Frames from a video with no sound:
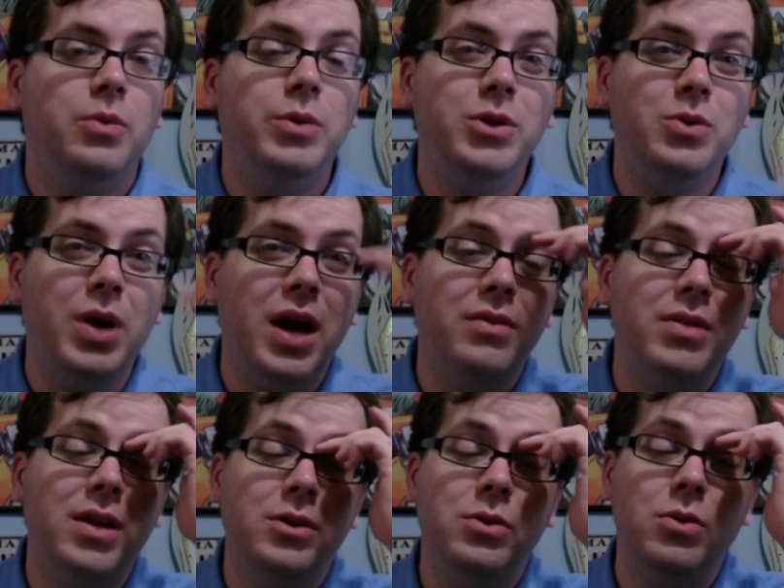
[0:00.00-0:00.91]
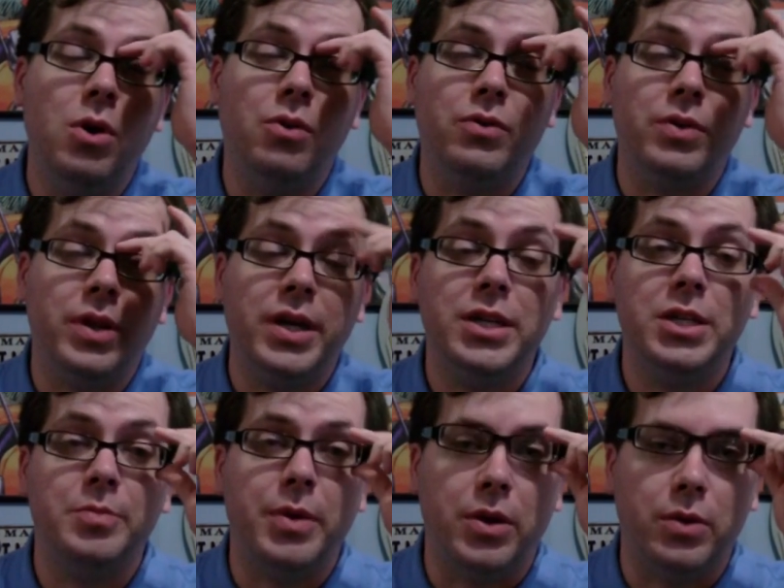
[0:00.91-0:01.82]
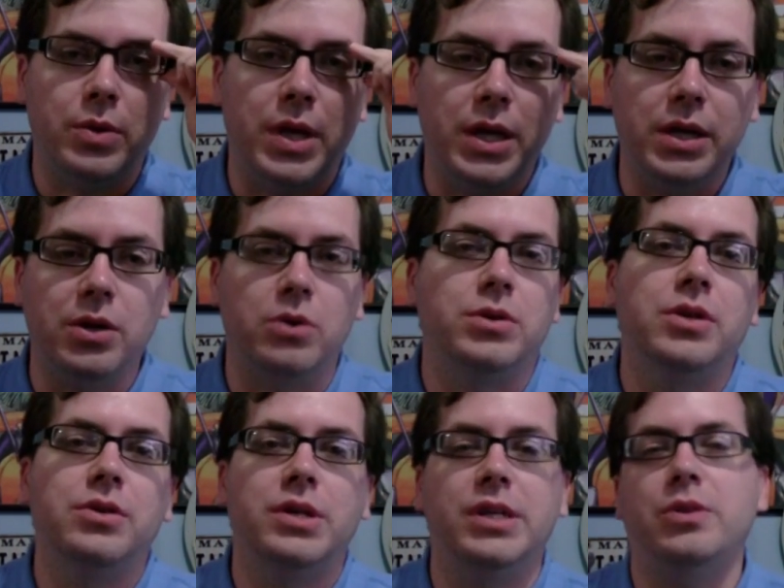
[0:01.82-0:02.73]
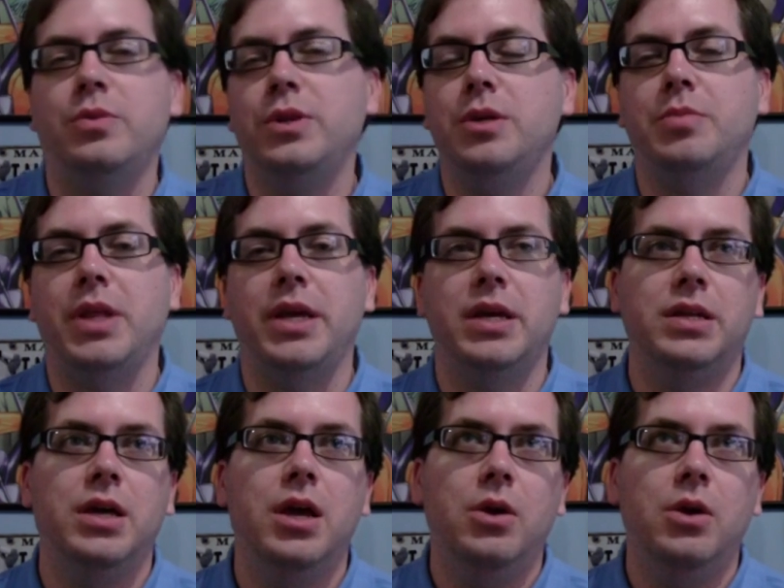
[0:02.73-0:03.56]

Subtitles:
We do have that new overlay spell that it goes underneath when you play it.